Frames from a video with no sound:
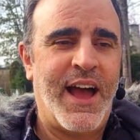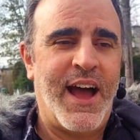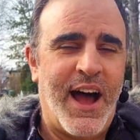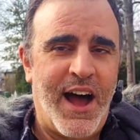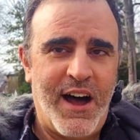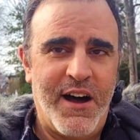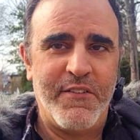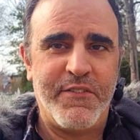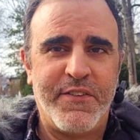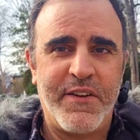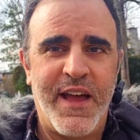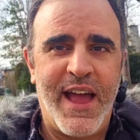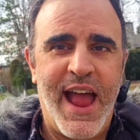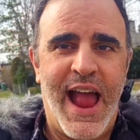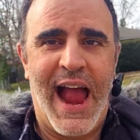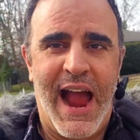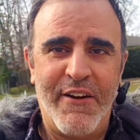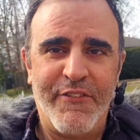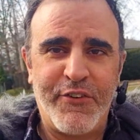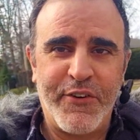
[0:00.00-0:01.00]
of
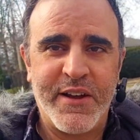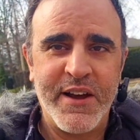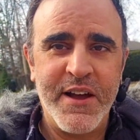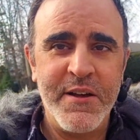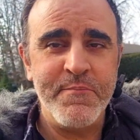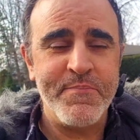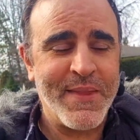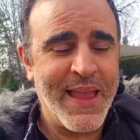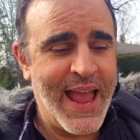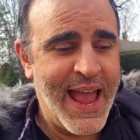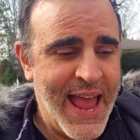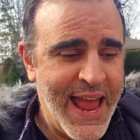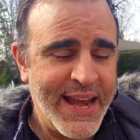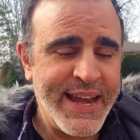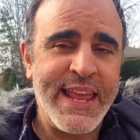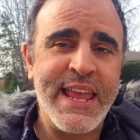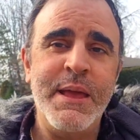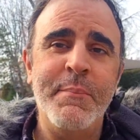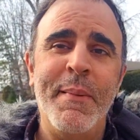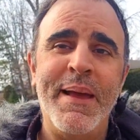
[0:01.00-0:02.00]
Africa, and
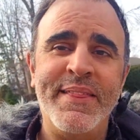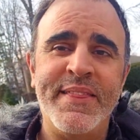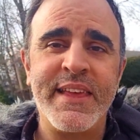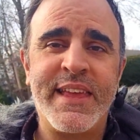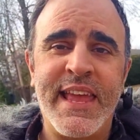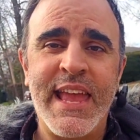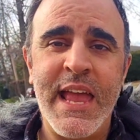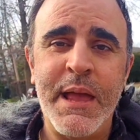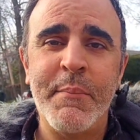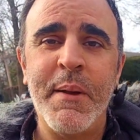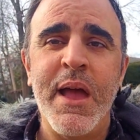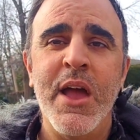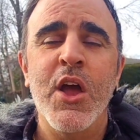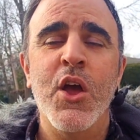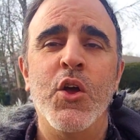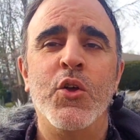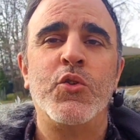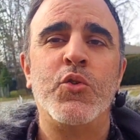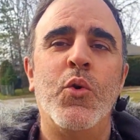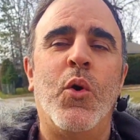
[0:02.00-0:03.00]
he made the game
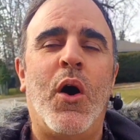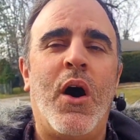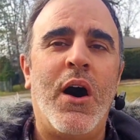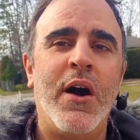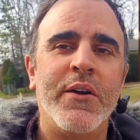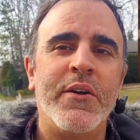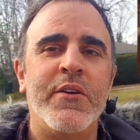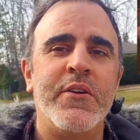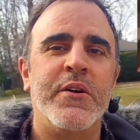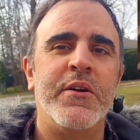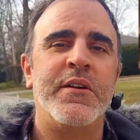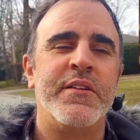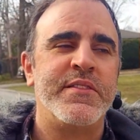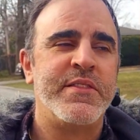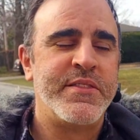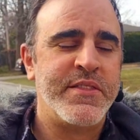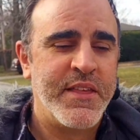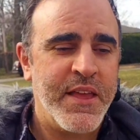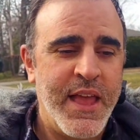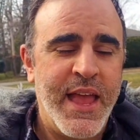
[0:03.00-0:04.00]
to honor
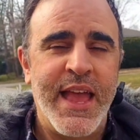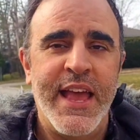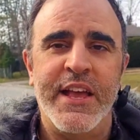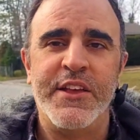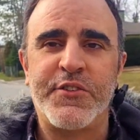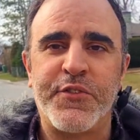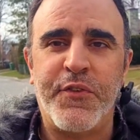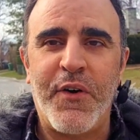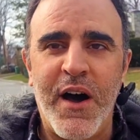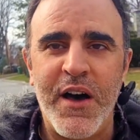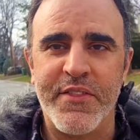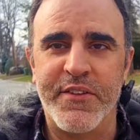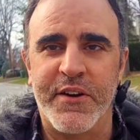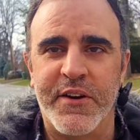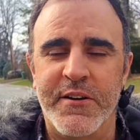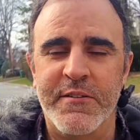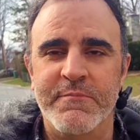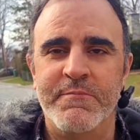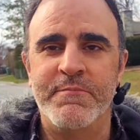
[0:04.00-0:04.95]
his father.